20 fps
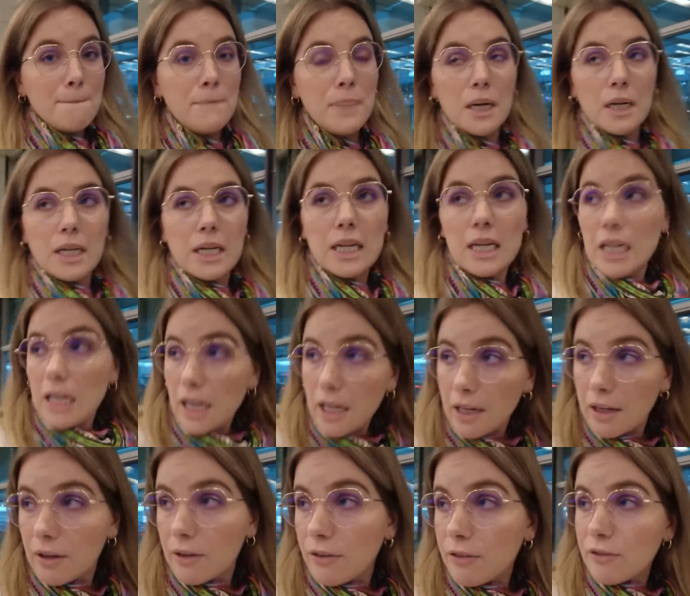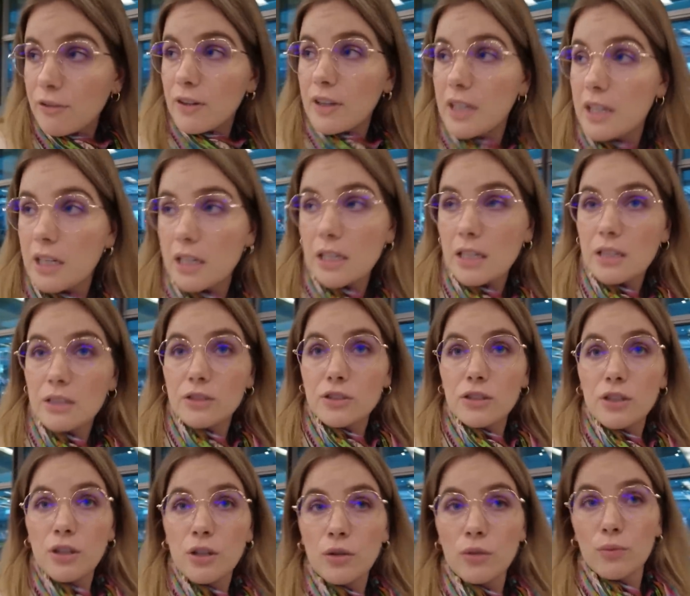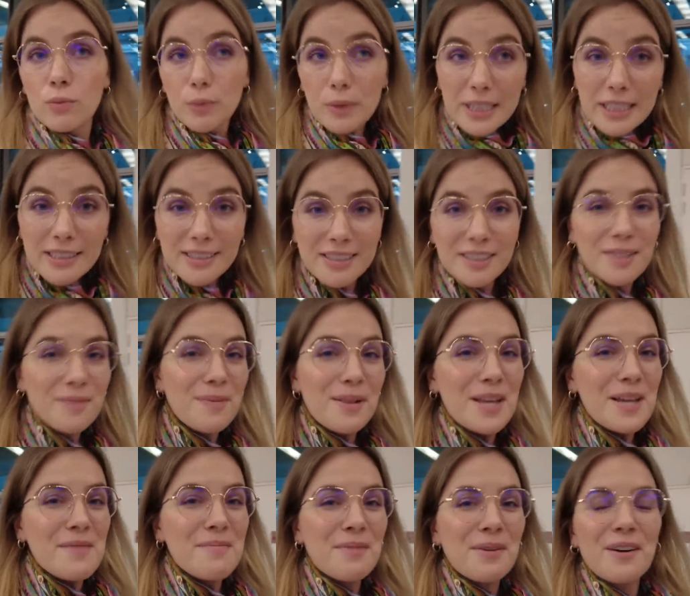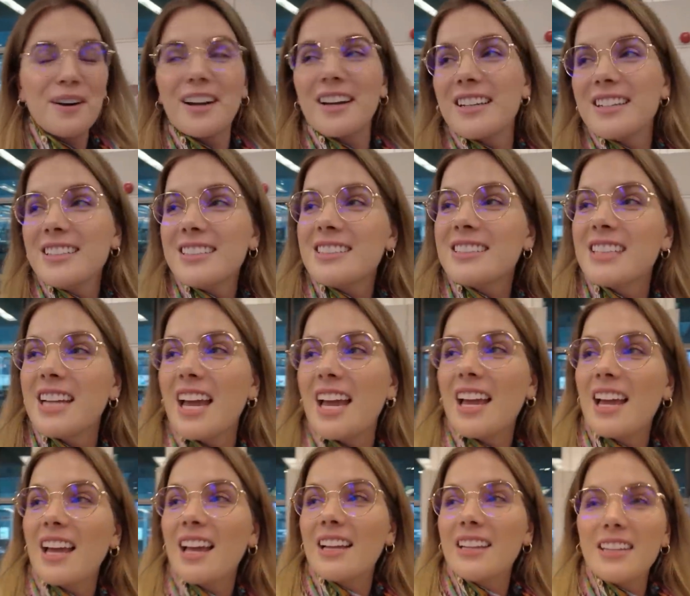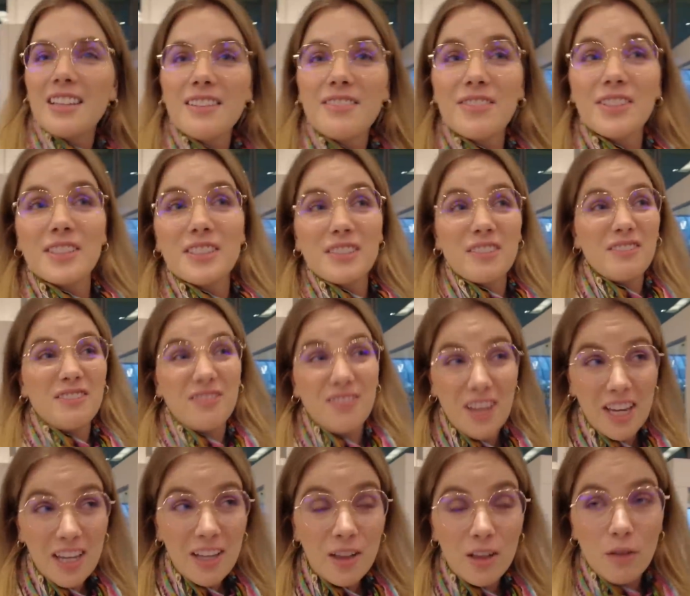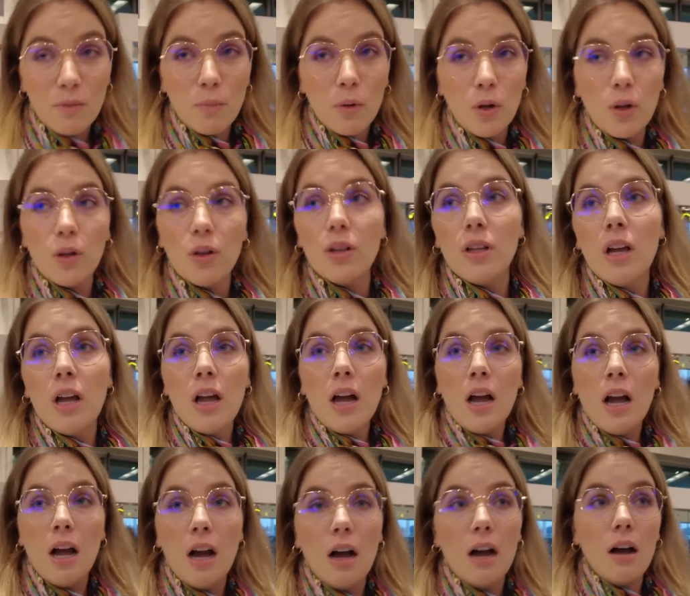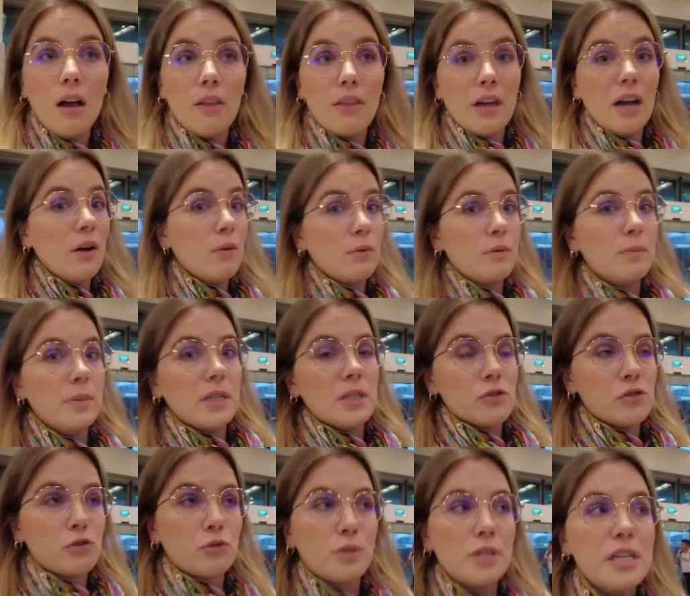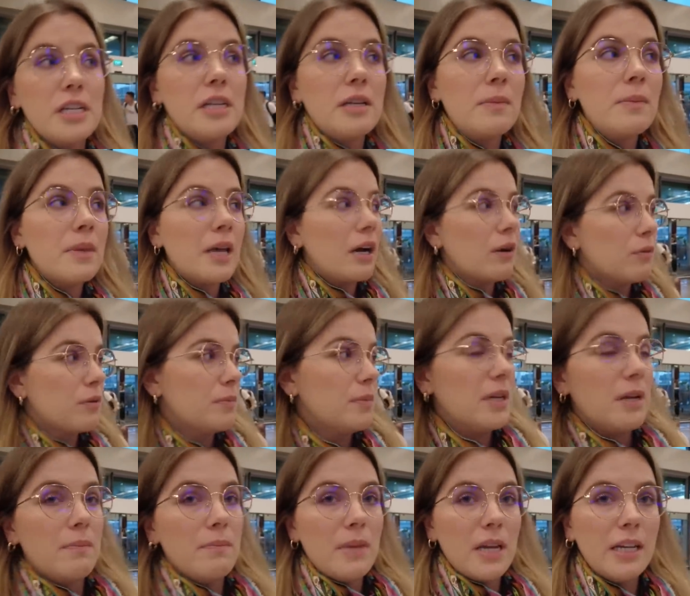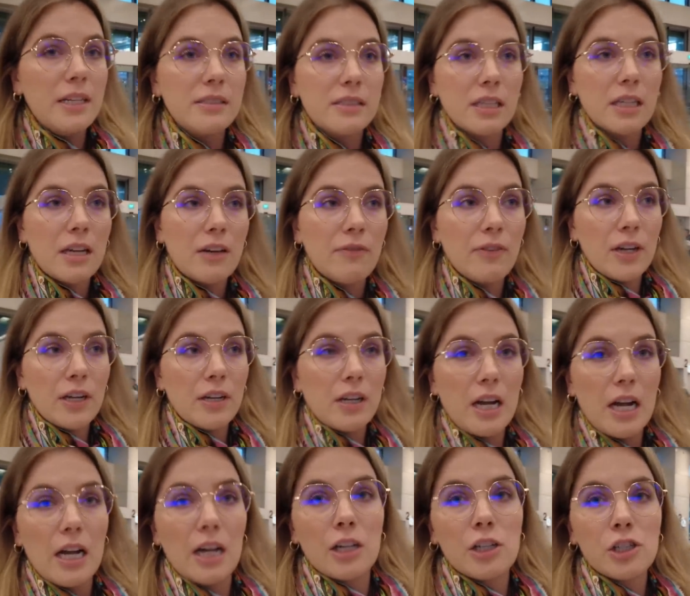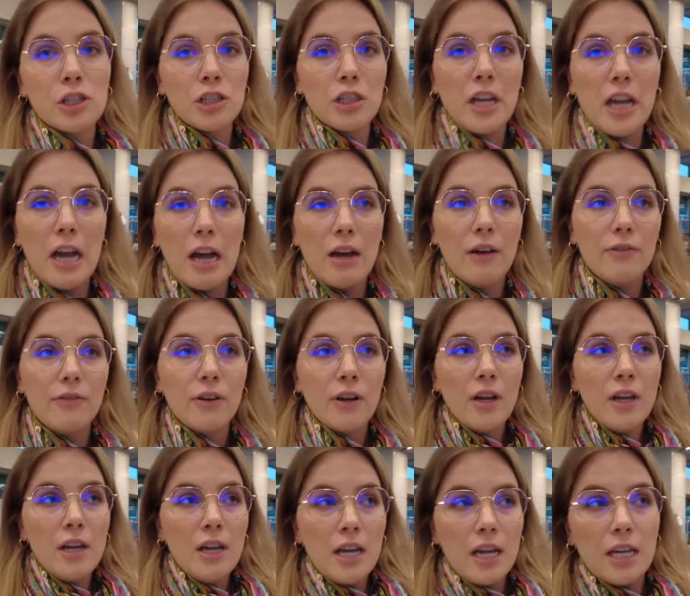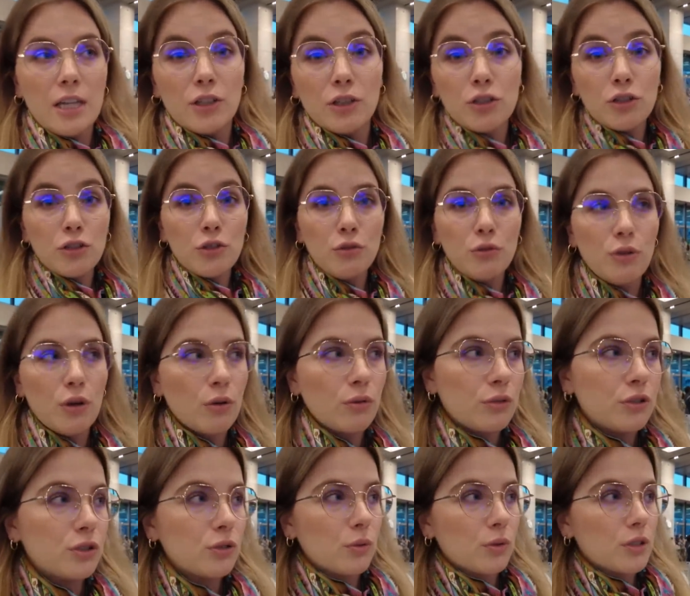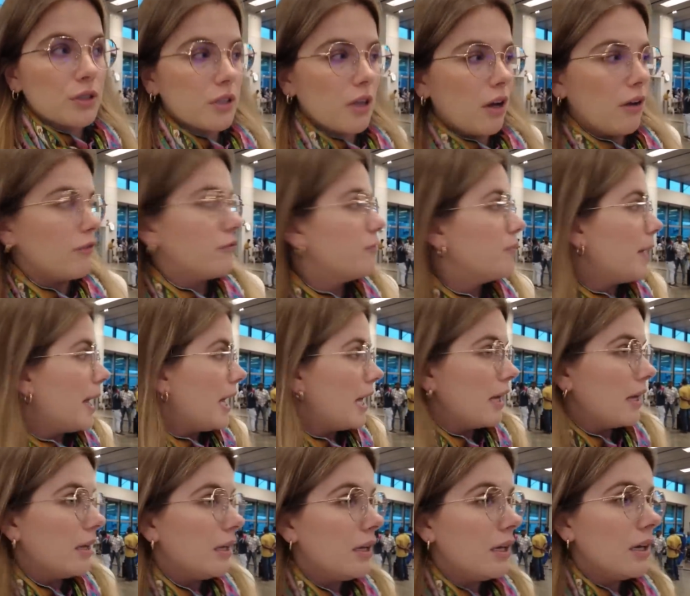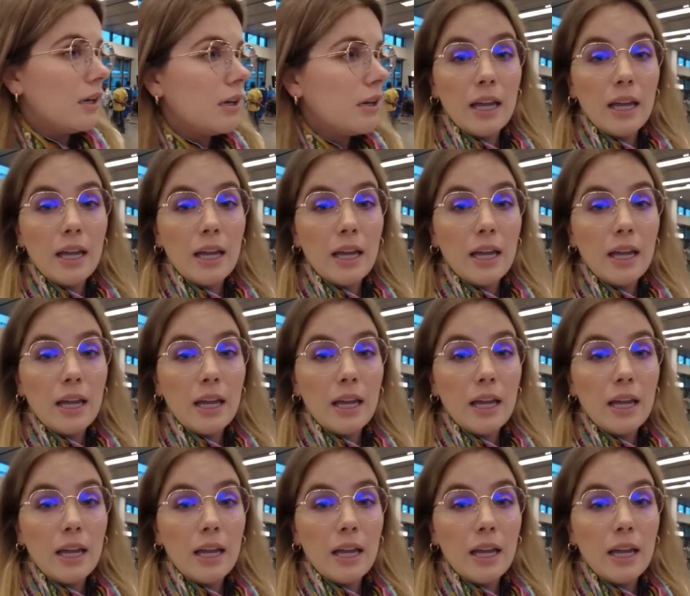But if it is reasonably priced and if it's available, that would be a dream. That would be amazing if I could actually have a pseudo sort of bed.